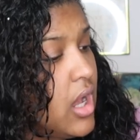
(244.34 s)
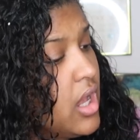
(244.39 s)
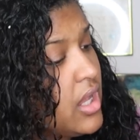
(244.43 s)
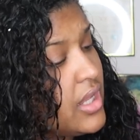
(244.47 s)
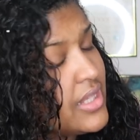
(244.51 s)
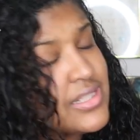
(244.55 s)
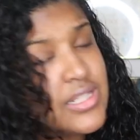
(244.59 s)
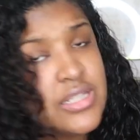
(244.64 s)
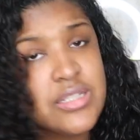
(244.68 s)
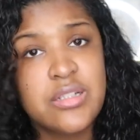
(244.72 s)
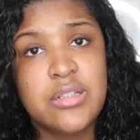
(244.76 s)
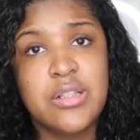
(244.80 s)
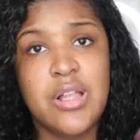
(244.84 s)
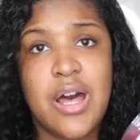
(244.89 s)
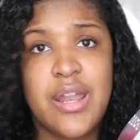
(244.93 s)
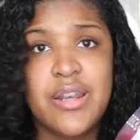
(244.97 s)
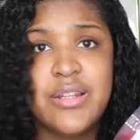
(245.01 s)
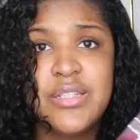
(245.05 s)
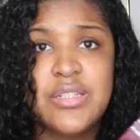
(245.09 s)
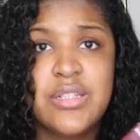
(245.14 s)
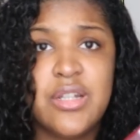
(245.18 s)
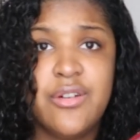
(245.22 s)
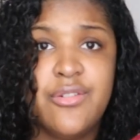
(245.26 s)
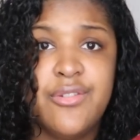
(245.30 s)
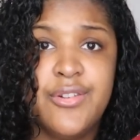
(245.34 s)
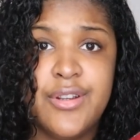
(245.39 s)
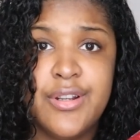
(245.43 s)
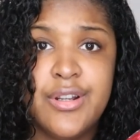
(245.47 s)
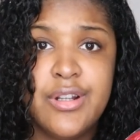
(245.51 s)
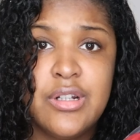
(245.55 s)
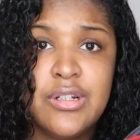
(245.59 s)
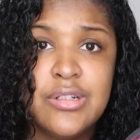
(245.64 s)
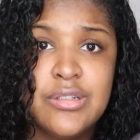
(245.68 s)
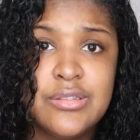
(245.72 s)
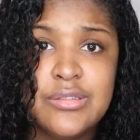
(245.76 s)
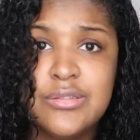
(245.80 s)
It says a lot of stuff
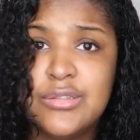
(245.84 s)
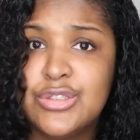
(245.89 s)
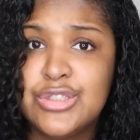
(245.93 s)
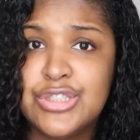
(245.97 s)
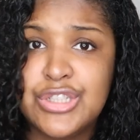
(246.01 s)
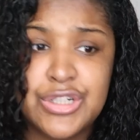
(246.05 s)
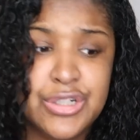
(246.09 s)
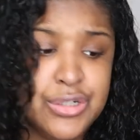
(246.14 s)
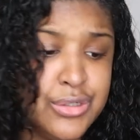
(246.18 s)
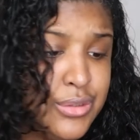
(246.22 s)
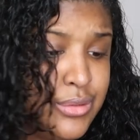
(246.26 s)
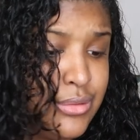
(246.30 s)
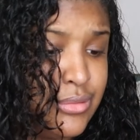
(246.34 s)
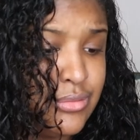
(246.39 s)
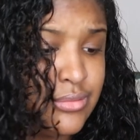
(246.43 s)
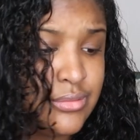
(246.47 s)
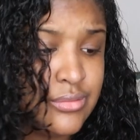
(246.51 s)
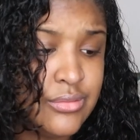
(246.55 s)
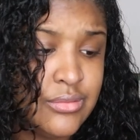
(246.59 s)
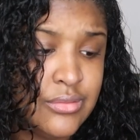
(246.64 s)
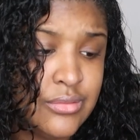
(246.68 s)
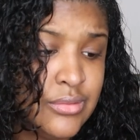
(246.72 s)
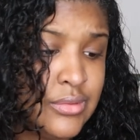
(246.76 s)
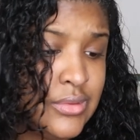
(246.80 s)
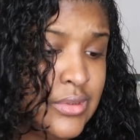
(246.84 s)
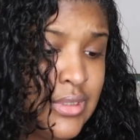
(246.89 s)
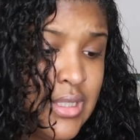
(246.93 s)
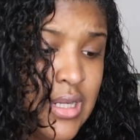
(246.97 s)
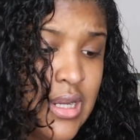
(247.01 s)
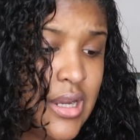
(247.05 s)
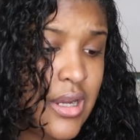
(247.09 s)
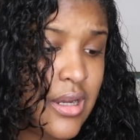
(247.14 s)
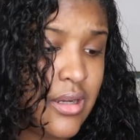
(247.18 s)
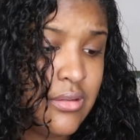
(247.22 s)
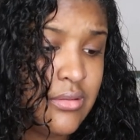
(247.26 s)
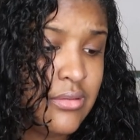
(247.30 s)
here. So
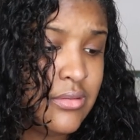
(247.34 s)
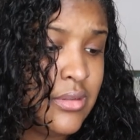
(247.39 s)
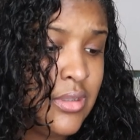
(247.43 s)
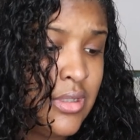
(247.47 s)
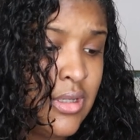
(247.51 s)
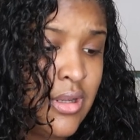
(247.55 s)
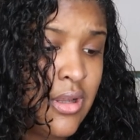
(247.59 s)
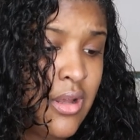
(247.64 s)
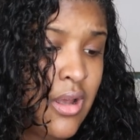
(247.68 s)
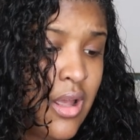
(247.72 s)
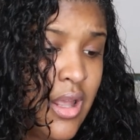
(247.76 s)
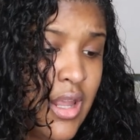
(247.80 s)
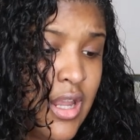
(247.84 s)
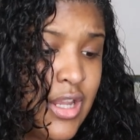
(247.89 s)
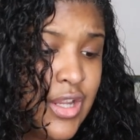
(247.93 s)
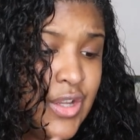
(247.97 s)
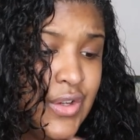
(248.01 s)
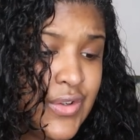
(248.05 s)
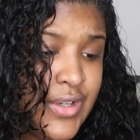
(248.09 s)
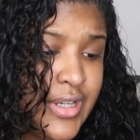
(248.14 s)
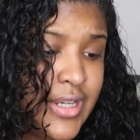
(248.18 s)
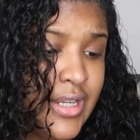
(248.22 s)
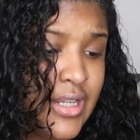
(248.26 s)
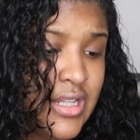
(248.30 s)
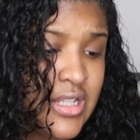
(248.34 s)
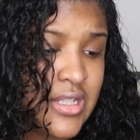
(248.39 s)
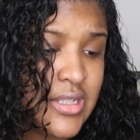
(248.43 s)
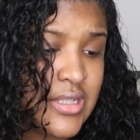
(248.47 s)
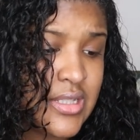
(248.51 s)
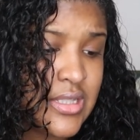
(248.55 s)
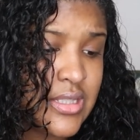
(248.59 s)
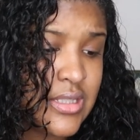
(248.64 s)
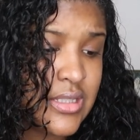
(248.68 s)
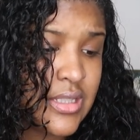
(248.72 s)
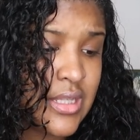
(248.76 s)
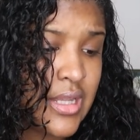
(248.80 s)
yeah,
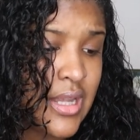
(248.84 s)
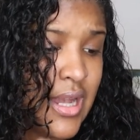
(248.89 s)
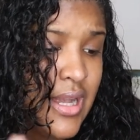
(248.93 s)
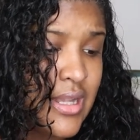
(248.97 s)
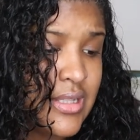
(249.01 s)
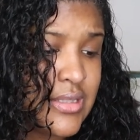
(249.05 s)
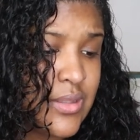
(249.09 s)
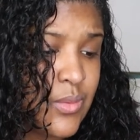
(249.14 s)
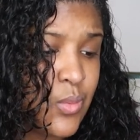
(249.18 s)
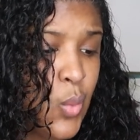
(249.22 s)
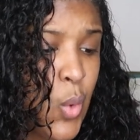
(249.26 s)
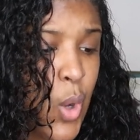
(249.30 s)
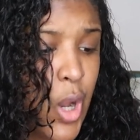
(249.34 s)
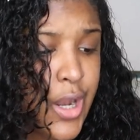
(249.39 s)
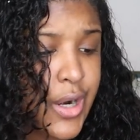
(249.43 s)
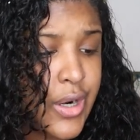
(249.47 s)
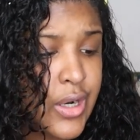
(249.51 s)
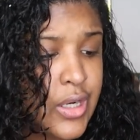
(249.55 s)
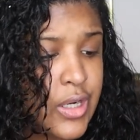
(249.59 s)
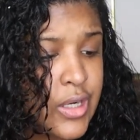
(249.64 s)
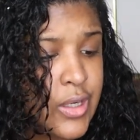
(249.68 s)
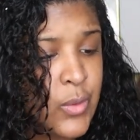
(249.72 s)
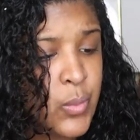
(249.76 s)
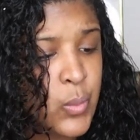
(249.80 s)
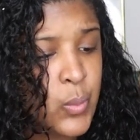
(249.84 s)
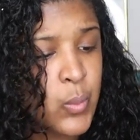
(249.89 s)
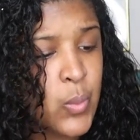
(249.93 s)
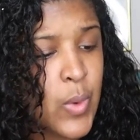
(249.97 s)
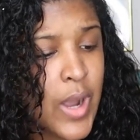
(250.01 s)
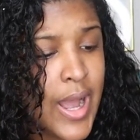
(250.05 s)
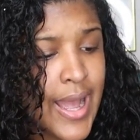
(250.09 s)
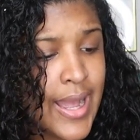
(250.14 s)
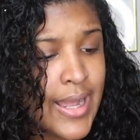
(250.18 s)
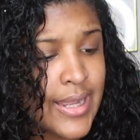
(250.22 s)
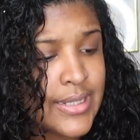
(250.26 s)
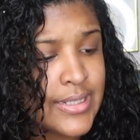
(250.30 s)
ingredients, it has some water,
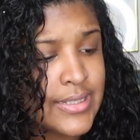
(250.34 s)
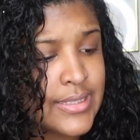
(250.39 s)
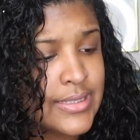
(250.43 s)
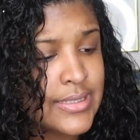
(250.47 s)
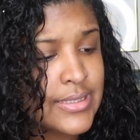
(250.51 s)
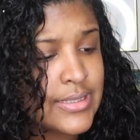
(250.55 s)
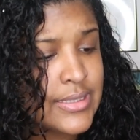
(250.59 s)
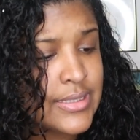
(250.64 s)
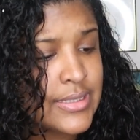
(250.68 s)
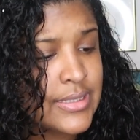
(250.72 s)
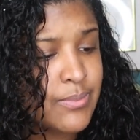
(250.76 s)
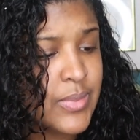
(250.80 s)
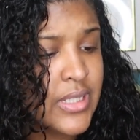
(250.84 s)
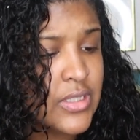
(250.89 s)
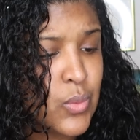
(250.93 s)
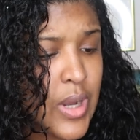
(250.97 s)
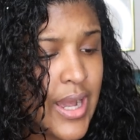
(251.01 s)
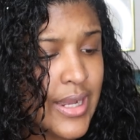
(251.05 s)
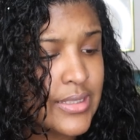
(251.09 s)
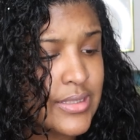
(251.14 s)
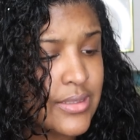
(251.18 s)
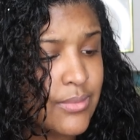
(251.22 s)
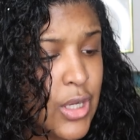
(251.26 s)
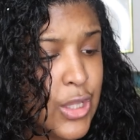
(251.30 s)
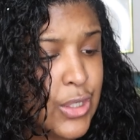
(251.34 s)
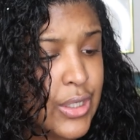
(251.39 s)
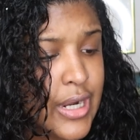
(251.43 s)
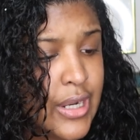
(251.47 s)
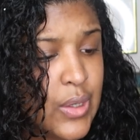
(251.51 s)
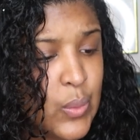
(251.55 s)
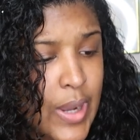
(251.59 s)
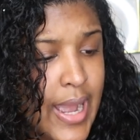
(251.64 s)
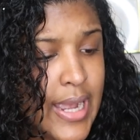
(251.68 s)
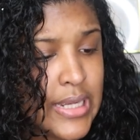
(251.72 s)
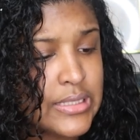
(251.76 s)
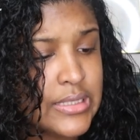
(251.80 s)
wax, beeswax, some other kind
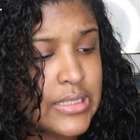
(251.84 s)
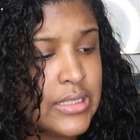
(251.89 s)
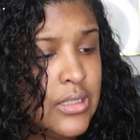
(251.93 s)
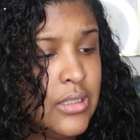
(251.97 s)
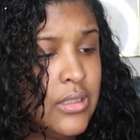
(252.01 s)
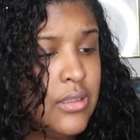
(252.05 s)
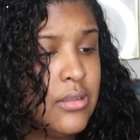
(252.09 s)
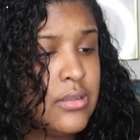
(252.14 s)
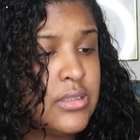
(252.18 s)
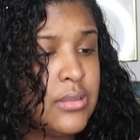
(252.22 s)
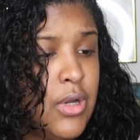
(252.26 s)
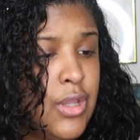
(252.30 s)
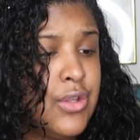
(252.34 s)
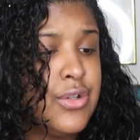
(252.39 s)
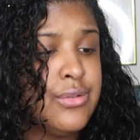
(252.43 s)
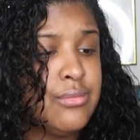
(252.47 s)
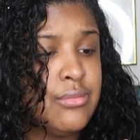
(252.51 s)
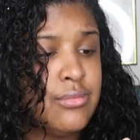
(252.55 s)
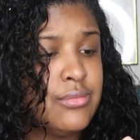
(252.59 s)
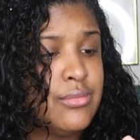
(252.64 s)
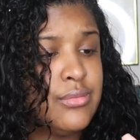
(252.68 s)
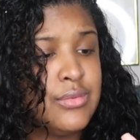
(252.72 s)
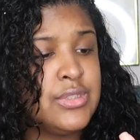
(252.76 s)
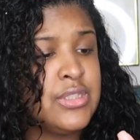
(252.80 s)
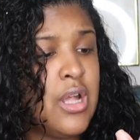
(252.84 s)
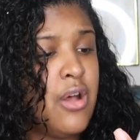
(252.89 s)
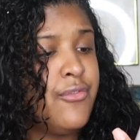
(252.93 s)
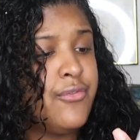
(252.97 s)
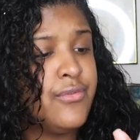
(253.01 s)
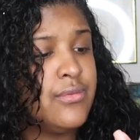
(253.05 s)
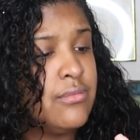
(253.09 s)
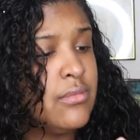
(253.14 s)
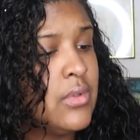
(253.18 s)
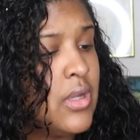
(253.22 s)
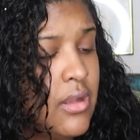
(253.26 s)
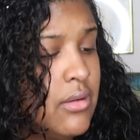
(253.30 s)
of wax, some other stuff,
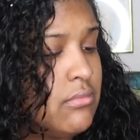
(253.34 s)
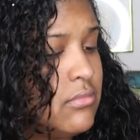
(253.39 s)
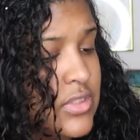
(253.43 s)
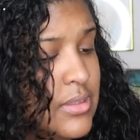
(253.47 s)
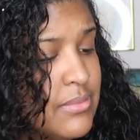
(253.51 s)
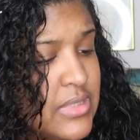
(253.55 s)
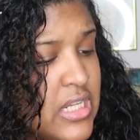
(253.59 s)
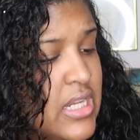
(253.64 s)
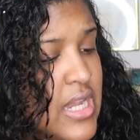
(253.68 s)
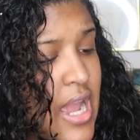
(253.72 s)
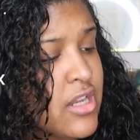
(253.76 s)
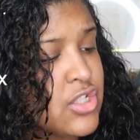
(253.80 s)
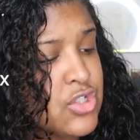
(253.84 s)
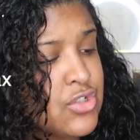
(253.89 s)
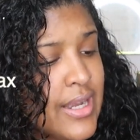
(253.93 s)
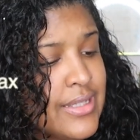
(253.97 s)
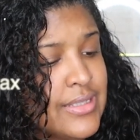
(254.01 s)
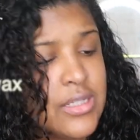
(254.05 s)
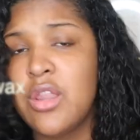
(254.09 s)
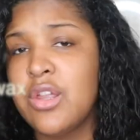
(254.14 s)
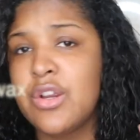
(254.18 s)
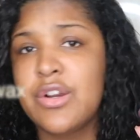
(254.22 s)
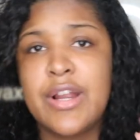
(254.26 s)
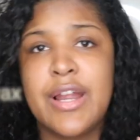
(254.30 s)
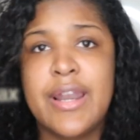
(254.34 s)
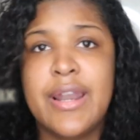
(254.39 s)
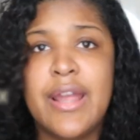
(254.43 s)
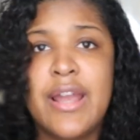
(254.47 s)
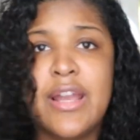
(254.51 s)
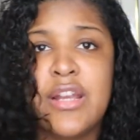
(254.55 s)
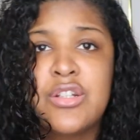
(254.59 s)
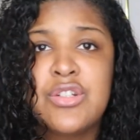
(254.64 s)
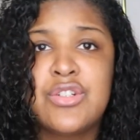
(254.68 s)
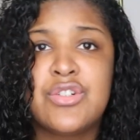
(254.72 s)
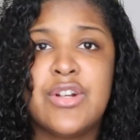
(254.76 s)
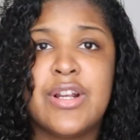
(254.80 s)
some tea extracts, other kind of
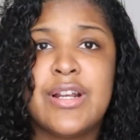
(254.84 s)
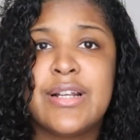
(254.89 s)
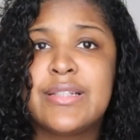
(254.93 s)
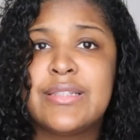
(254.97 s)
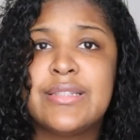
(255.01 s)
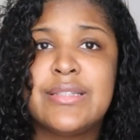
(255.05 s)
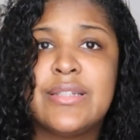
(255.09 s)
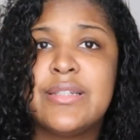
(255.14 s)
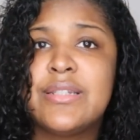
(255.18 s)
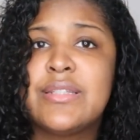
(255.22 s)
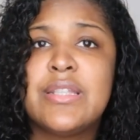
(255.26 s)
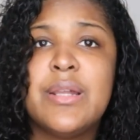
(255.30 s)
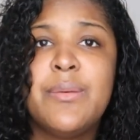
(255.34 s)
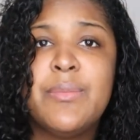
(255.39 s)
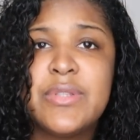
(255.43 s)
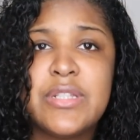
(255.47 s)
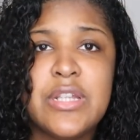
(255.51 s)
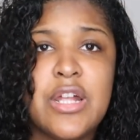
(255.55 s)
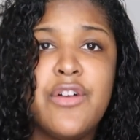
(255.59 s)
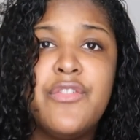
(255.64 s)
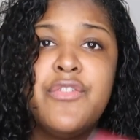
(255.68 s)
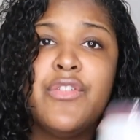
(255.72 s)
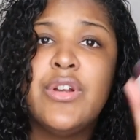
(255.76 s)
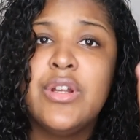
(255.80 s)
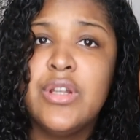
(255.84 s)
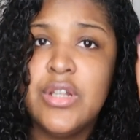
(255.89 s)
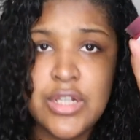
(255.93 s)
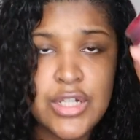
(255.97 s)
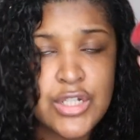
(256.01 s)
extracts, some stuff.